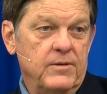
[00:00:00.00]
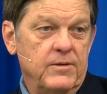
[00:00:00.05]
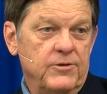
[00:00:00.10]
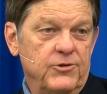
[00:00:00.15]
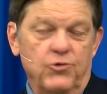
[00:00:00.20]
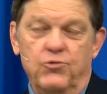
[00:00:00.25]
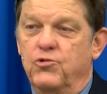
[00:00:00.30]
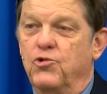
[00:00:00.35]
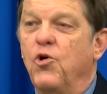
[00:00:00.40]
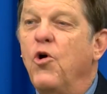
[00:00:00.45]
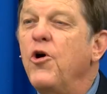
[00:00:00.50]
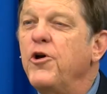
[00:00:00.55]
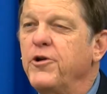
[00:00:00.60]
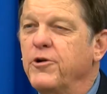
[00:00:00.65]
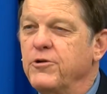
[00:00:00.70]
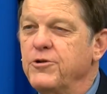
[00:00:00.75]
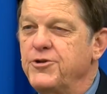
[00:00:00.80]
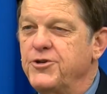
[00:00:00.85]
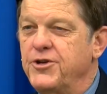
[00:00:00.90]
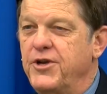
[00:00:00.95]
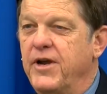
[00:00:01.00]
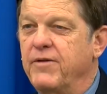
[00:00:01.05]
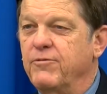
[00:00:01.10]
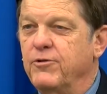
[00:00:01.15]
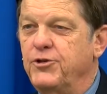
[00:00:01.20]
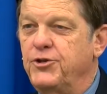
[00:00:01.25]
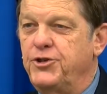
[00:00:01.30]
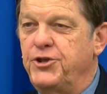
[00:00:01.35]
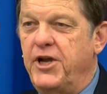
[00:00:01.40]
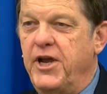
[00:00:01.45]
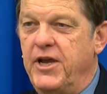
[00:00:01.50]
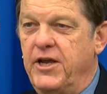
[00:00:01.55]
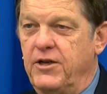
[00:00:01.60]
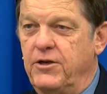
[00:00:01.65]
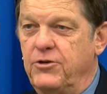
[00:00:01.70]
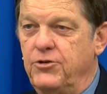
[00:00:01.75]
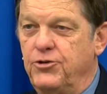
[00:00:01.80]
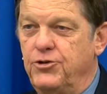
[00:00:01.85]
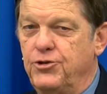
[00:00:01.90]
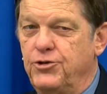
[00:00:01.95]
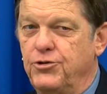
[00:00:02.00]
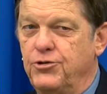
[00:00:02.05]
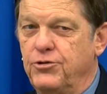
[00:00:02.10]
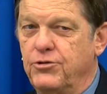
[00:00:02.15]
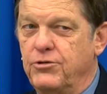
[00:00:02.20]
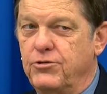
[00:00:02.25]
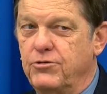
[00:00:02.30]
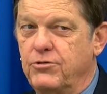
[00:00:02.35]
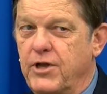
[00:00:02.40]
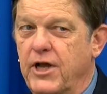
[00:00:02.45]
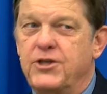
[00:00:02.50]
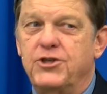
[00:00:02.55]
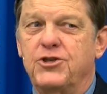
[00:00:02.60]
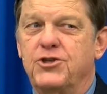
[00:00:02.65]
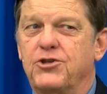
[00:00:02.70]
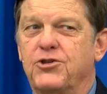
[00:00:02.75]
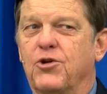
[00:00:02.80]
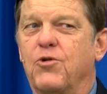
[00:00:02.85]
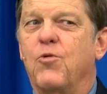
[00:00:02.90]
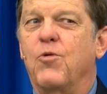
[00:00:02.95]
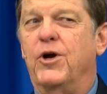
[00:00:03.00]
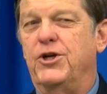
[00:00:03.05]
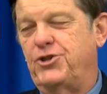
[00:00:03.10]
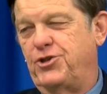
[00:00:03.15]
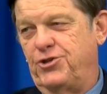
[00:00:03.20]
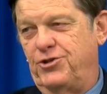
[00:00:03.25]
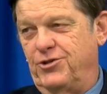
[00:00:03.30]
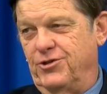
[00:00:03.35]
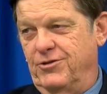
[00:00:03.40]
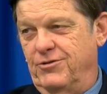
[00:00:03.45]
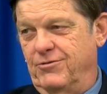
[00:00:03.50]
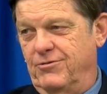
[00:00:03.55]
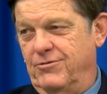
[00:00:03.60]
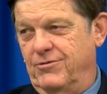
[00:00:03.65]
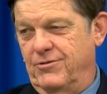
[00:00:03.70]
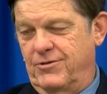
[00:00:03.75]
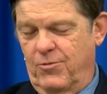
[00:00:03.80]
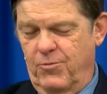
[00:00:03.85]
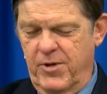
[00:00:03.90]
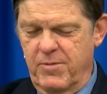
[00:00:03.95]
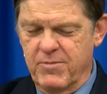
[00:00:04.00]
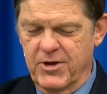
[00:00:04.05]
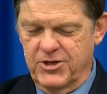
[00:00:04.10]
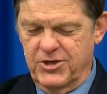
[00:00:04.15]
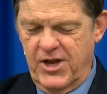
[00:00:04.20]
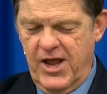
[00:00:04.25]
Do lawyers ever change? That's the question that we must